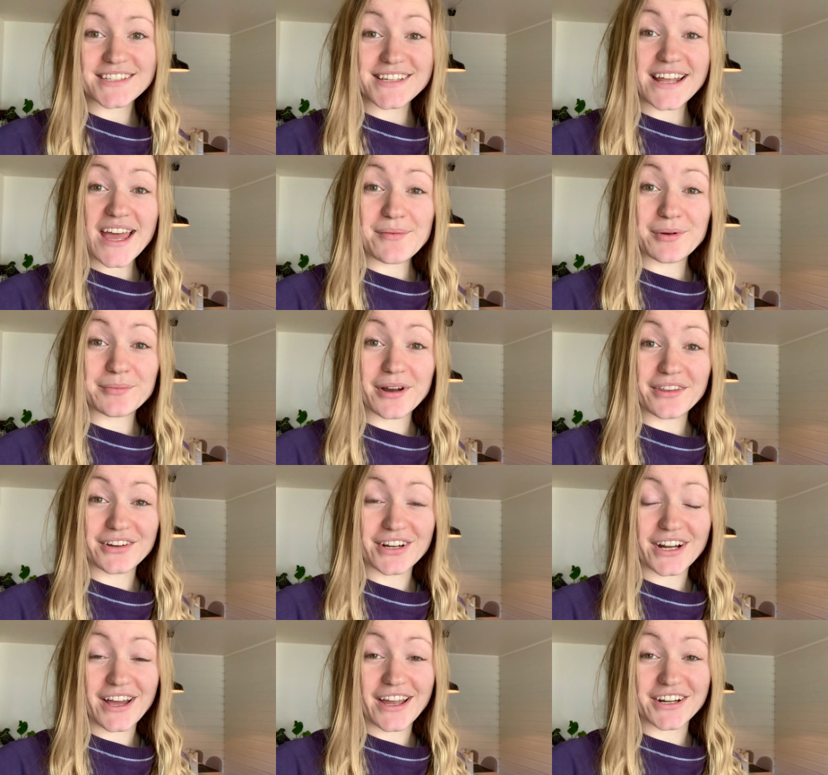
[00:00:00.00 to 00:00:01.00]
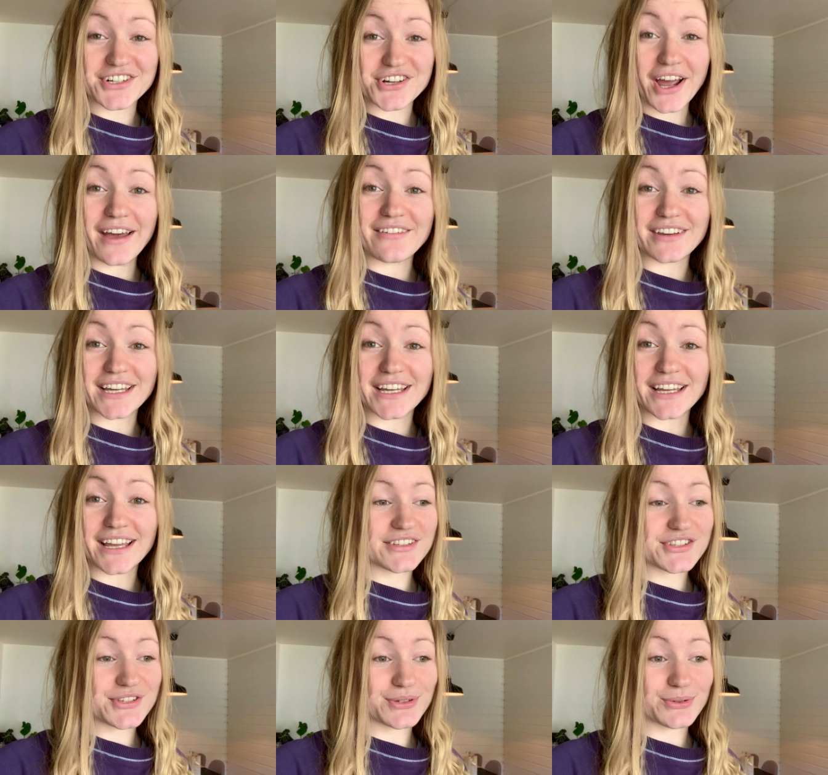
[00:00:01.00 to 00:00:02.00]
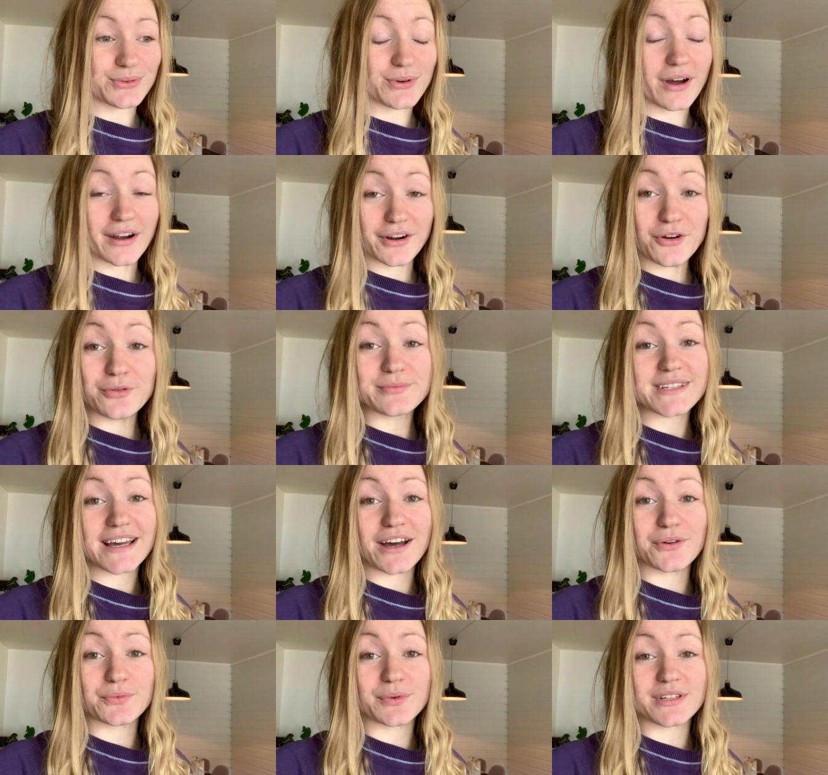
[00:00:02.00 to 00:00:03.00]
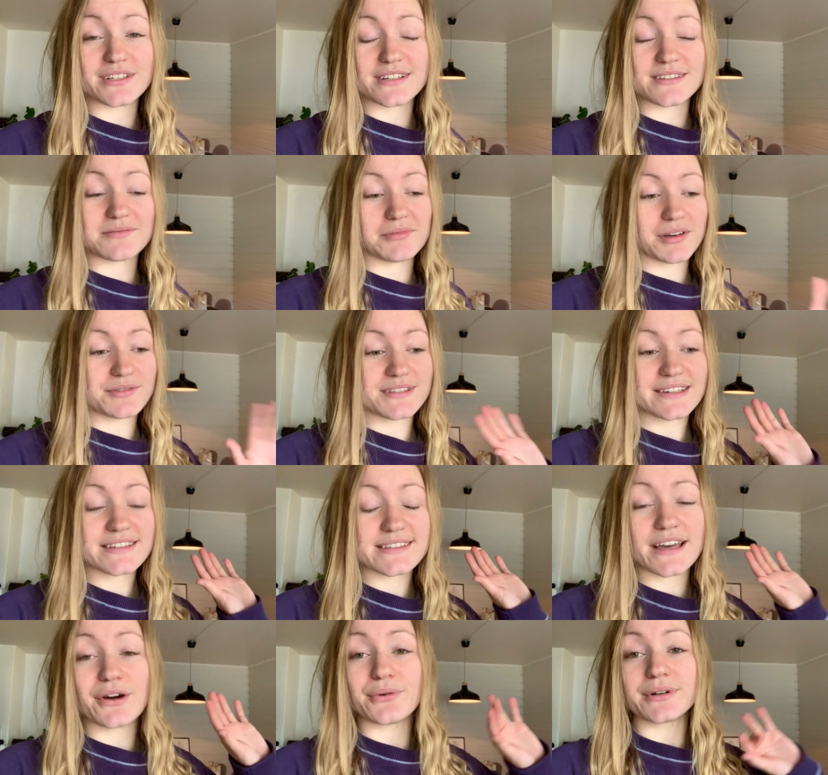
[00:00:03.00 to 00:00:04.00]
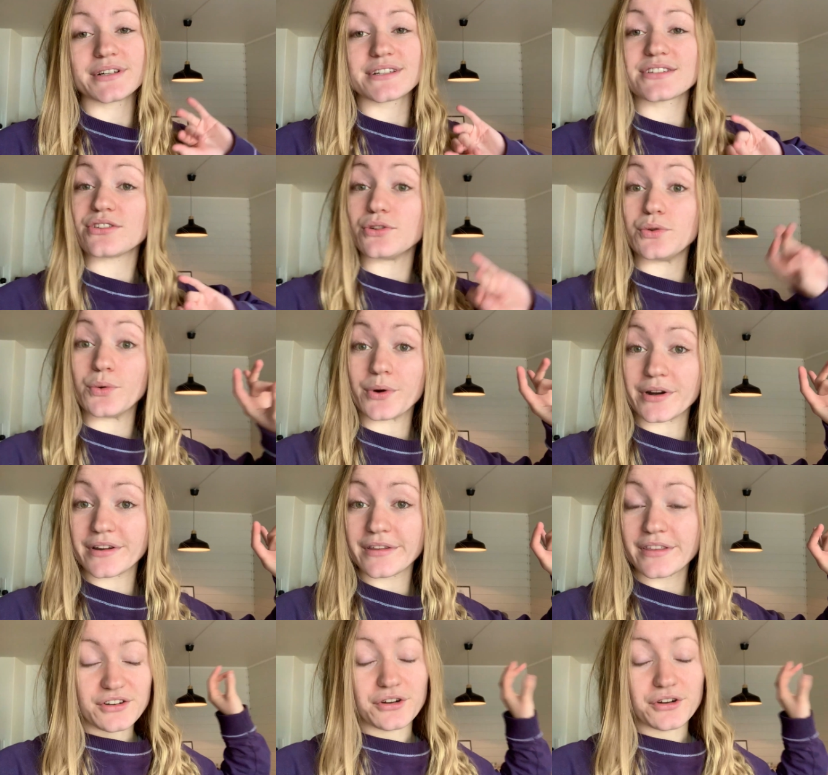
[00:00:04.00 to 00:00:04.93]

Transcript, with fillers: Today, my brother and I are driving to our hometown, which is about six hours north.